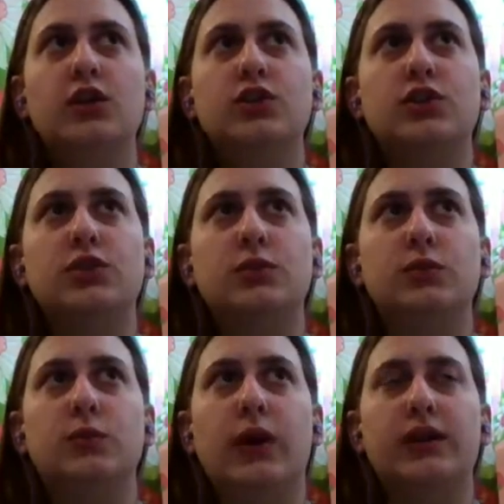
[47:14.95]

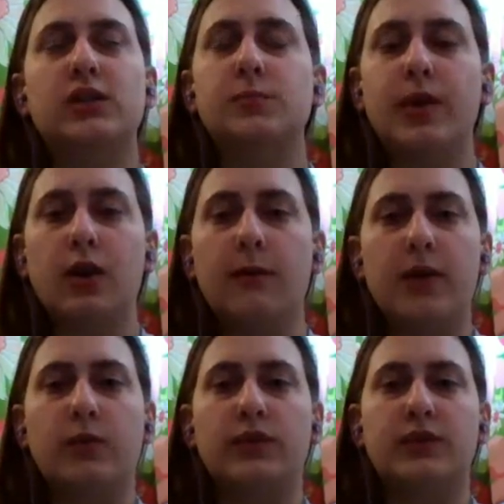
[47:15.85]
to
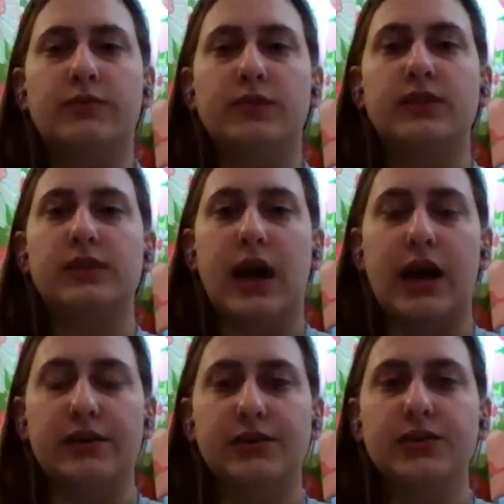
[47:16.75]
experiment with different
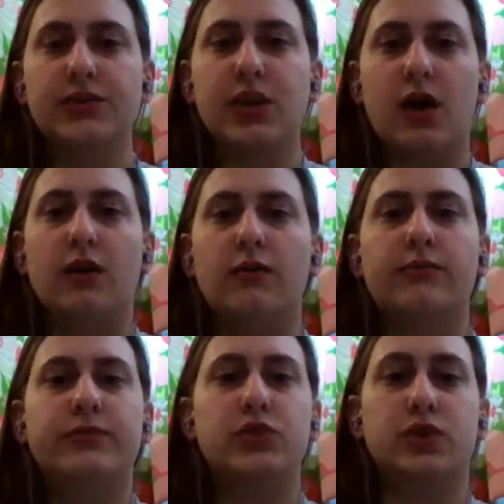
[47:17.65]
styles
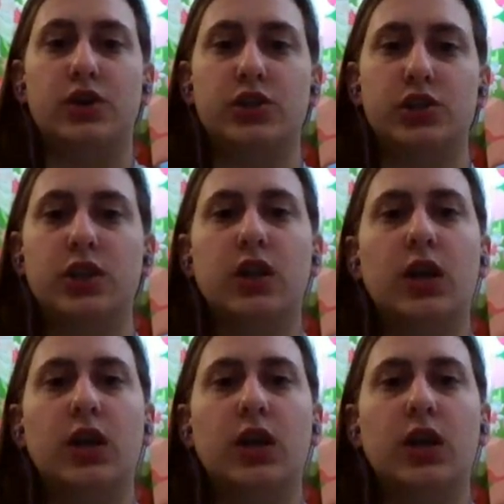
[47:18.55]
of structure,